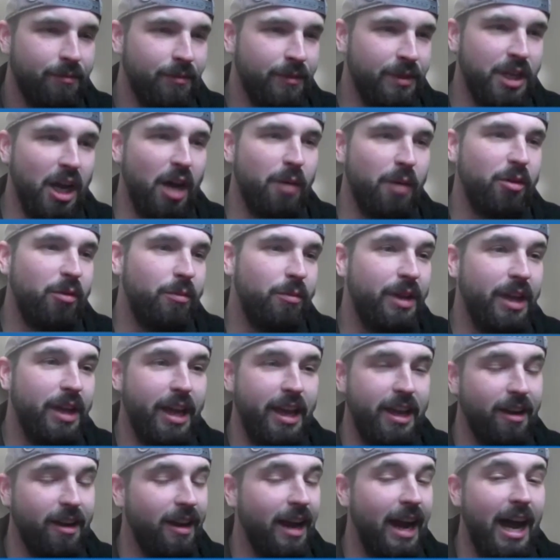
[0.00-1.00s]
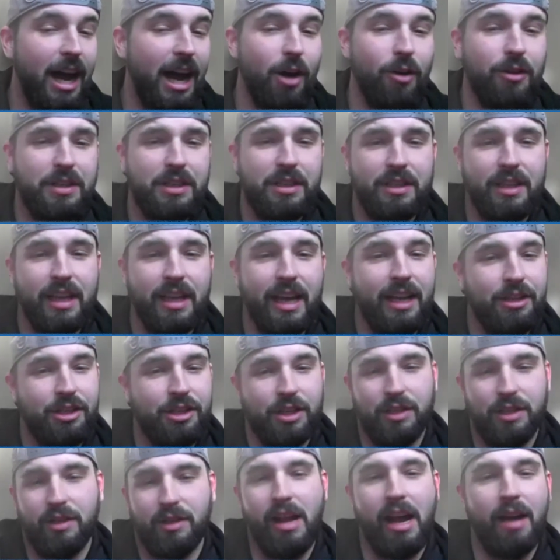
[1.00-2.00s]
double B or house that
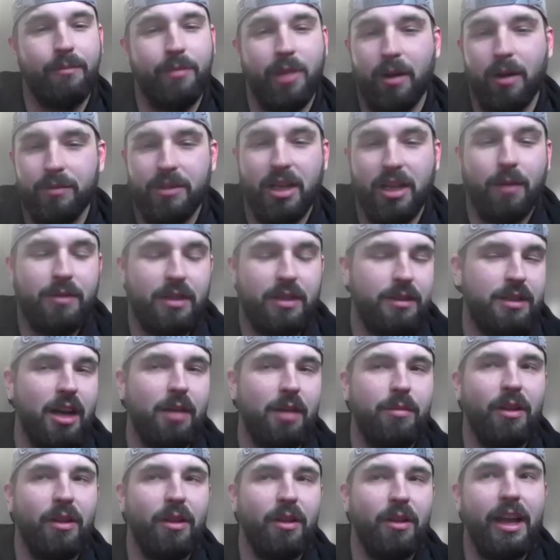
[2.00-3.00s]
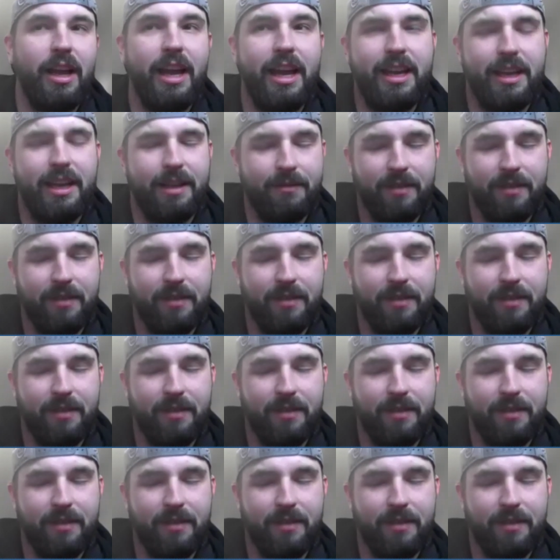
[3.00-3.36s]
just got bumped up to double A.